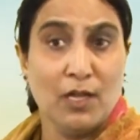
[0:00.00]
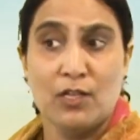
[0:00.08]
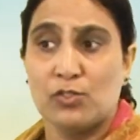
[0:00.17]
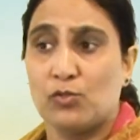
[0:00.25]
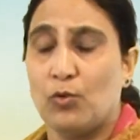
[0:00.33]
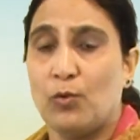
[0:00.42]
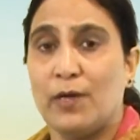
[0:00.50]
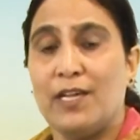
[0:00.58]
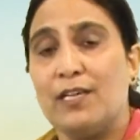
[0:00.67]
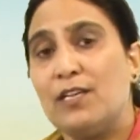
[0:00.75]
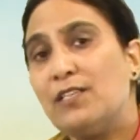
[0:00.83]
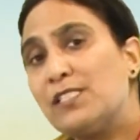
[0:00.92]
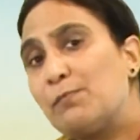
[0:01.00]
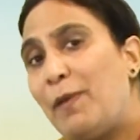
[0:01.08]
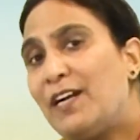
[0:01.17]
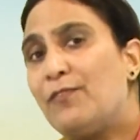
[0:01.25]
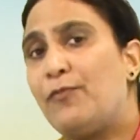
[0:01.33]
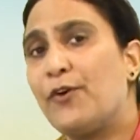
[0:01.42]
so it's
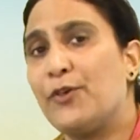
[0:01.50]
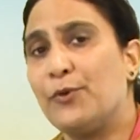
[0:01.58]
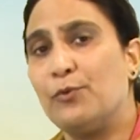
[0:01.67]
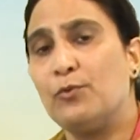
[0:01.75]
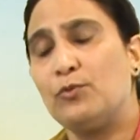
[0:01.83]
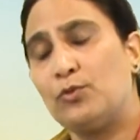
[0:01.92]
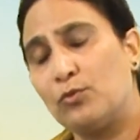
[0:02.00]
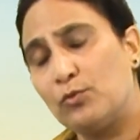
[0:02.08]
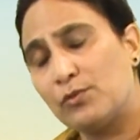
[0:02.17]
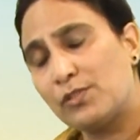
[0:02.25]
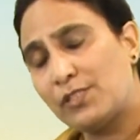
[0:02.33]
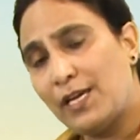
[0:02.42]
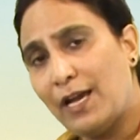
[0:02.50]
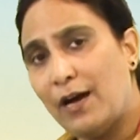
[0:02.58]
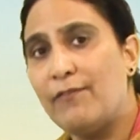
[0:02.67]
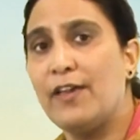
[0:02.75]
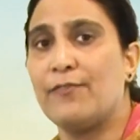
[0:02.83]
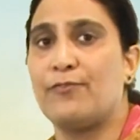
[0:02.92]
better for you to stay
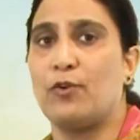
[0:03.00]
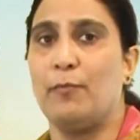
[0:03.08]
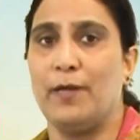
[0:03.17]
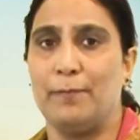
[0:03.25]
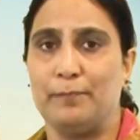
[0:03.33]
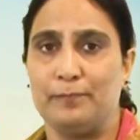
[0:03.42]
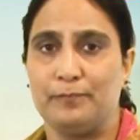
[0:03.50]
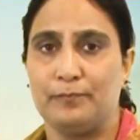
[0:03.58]
away from him,